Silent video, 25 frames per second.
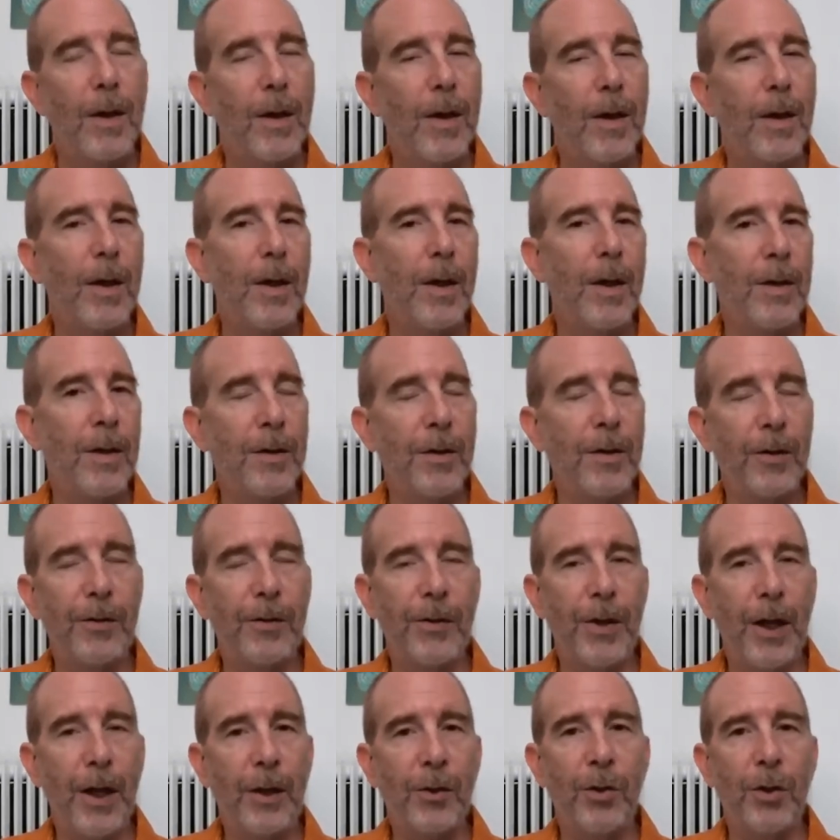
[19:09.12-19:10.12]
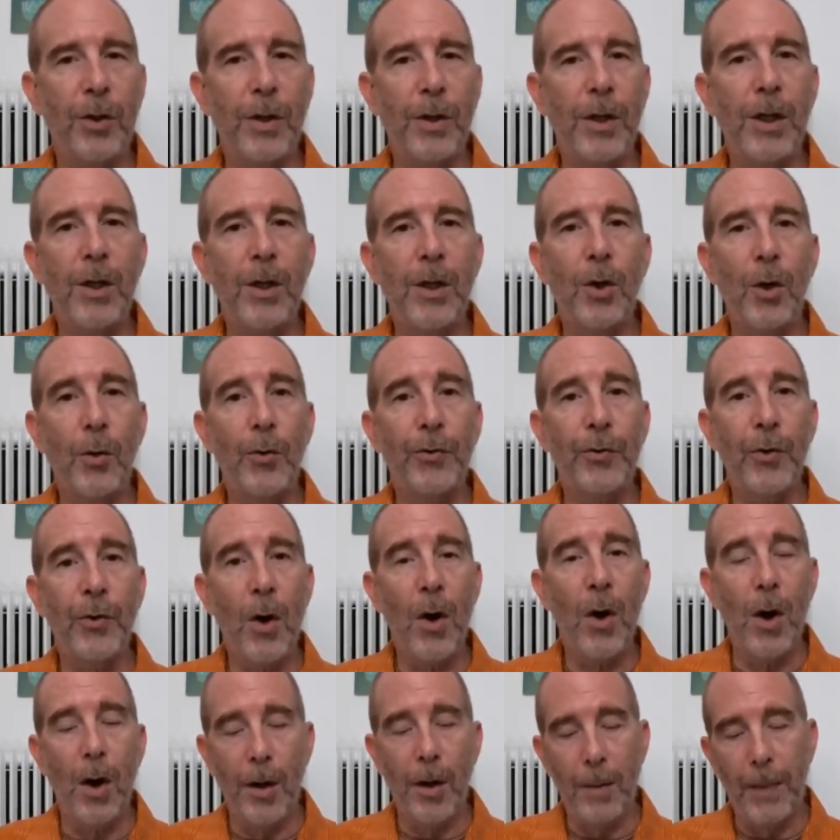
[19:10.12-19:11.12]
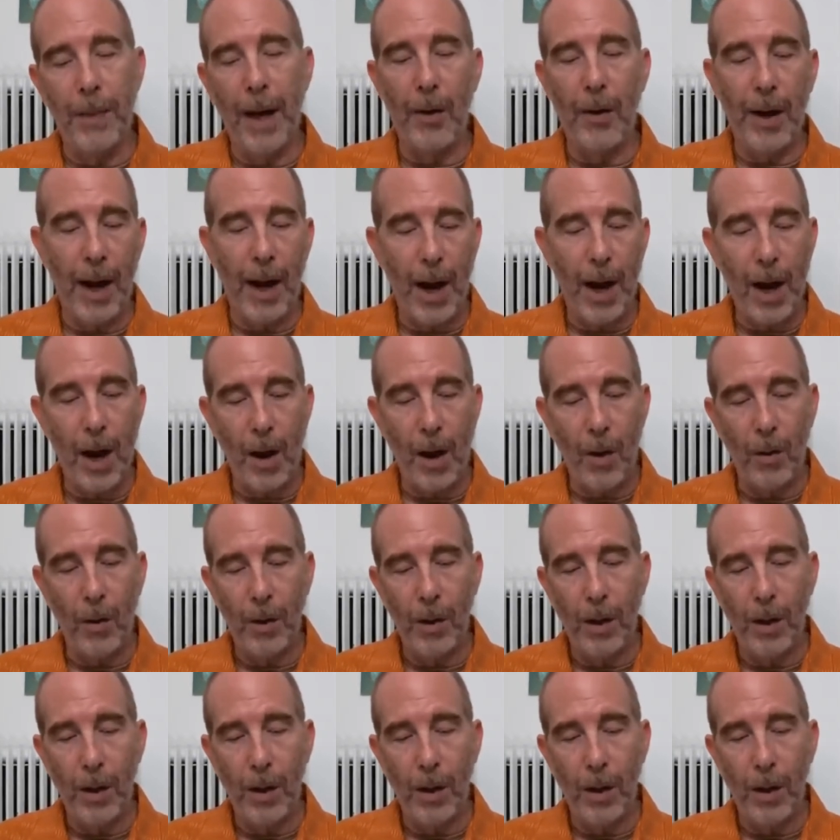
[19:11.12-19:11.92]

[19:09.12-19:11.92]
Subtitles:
In this section, he goes on about how